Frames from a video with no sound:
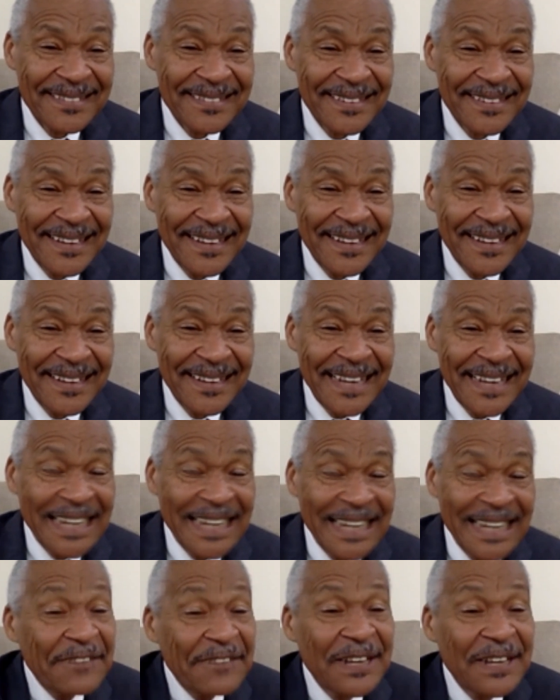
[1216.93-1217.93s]
He has
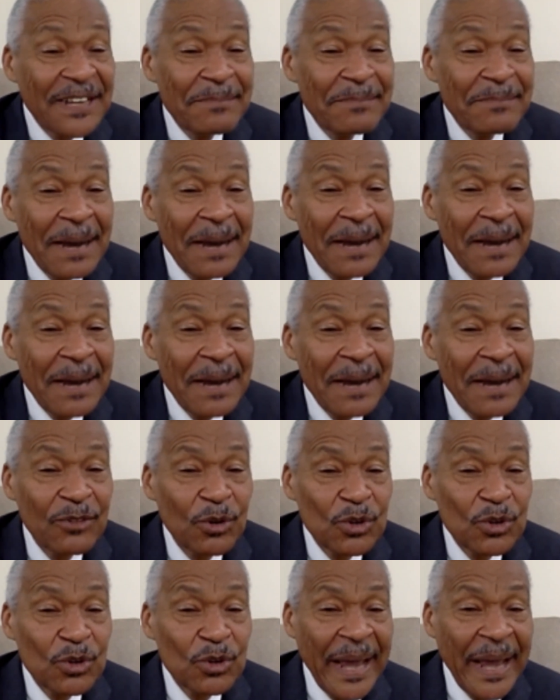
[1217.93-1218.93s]
lifted me above those
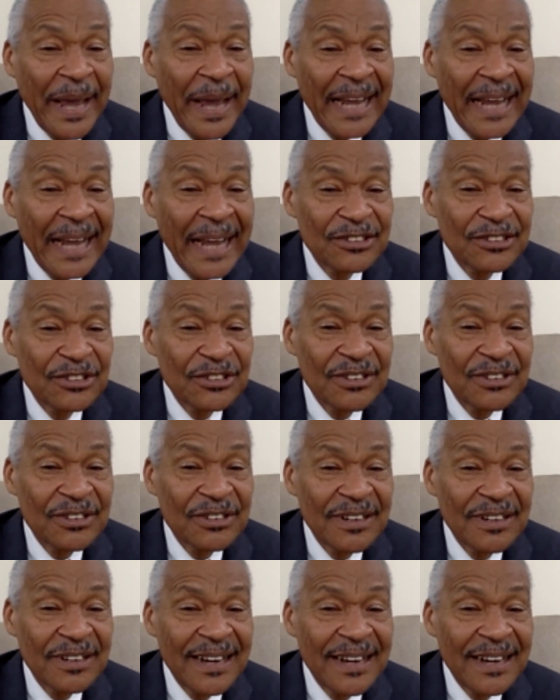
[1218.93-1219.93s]
pains.
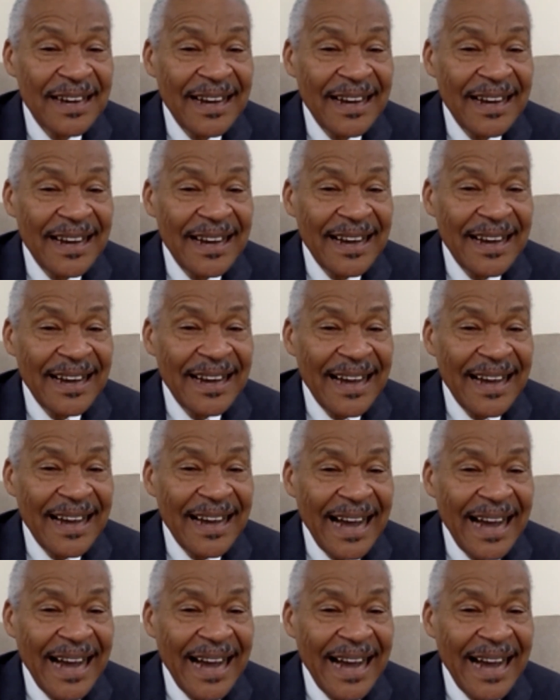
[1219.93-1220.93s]
And
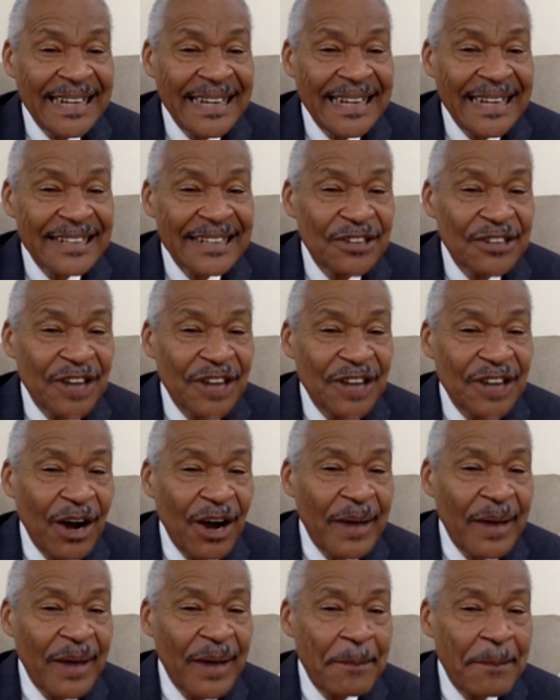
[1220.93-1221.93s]
he has now
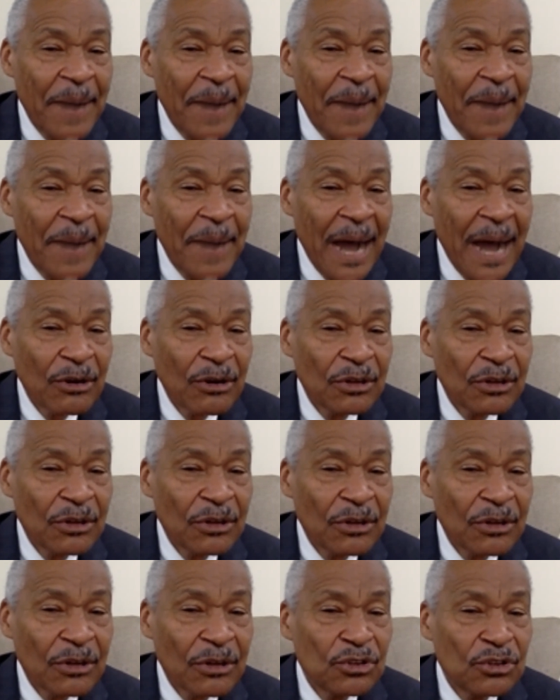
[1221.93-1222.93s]
empowered me to
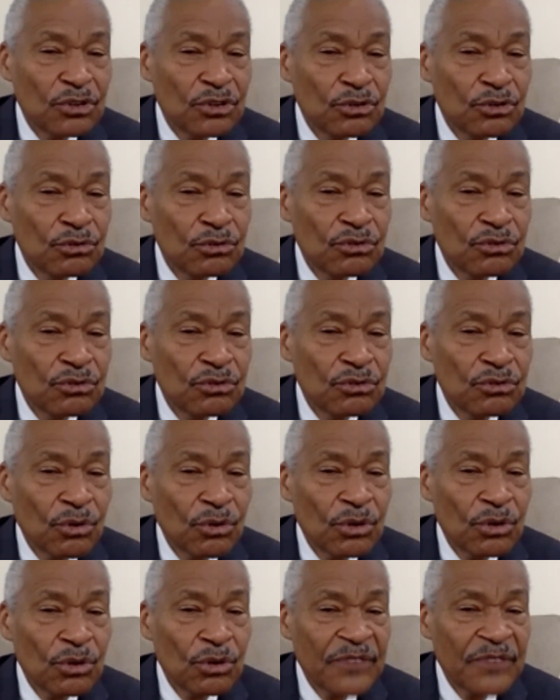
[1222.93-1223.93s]
use those
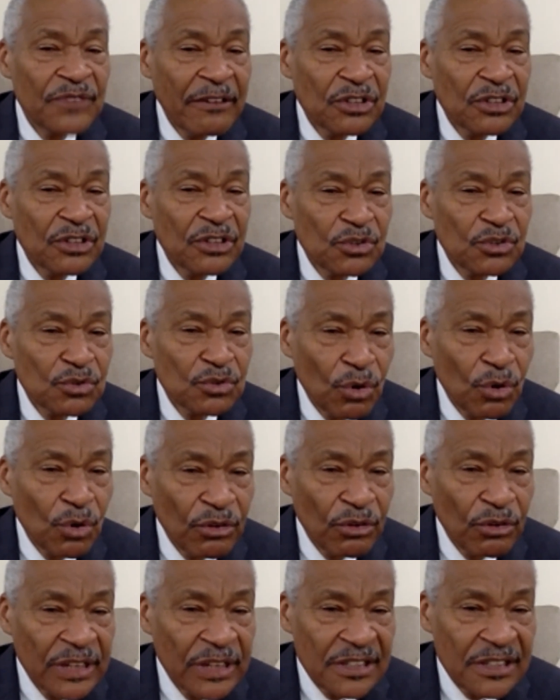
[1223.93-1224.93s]
very
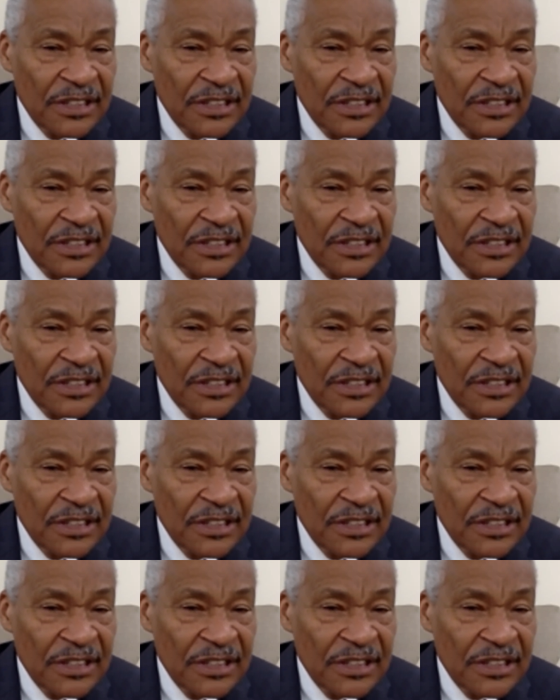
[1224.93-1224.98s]
stories